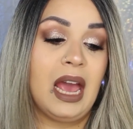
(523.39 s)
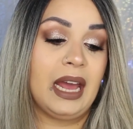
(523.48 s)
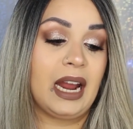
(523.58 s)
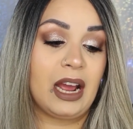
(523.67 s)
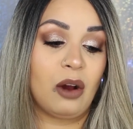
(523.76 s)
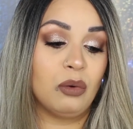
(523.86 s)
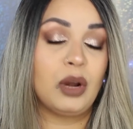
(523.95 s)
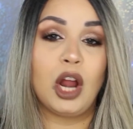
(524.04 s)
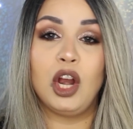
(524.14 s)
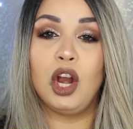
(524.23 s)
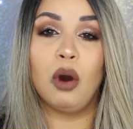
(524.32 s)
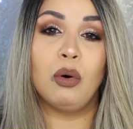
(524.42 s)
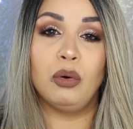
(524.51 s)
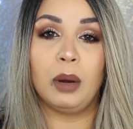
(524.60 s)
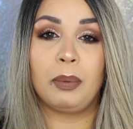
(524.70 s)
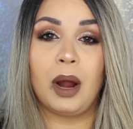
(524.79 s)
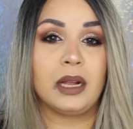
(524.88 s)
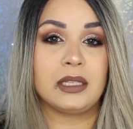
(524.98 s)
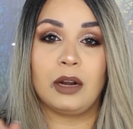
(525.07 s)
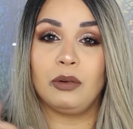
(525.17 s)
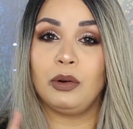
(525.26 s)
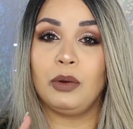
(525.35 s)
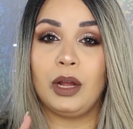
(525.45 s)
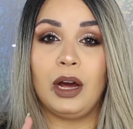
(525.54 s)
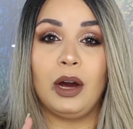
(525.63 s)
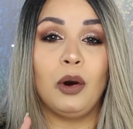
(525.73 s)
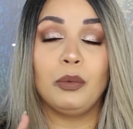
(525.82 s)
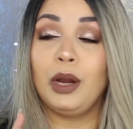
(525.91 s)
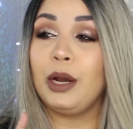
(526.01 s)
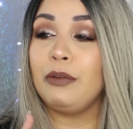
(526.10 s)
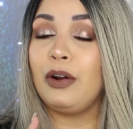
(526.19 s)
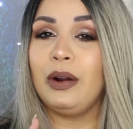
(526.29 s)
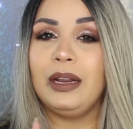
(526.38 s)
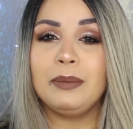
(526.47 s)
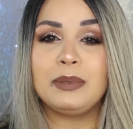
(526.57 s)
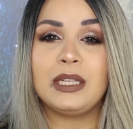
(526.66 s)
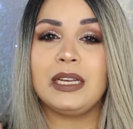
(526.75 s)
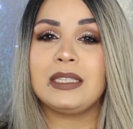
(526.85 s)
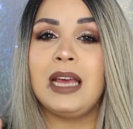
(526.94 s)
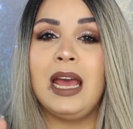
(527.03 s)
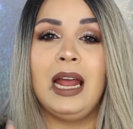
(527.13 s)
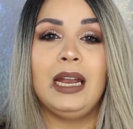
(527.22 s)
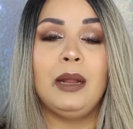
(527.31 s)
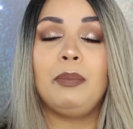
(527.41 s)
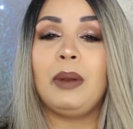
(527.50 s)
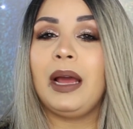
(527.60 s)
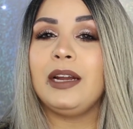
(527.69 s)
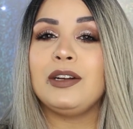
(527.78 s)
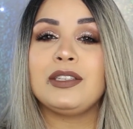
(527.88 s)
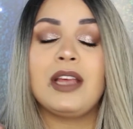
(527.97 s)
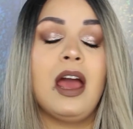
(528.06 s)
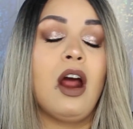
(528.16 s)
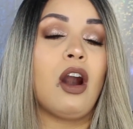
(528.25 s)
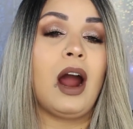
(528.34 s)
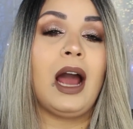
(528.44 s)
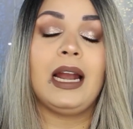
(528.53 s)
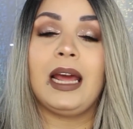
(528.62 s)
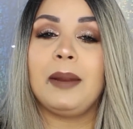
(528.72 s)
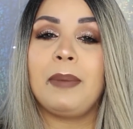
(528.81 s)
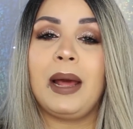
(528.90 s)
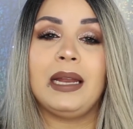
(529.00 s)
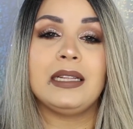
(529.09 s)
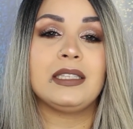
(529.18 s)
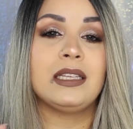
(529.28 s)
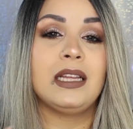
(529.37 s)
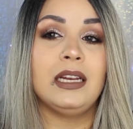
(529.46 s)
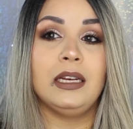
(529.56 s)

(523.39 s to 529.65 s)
And I own no Huda products. I don't own none of her lipsticks, lip liners, her highlighting palettes.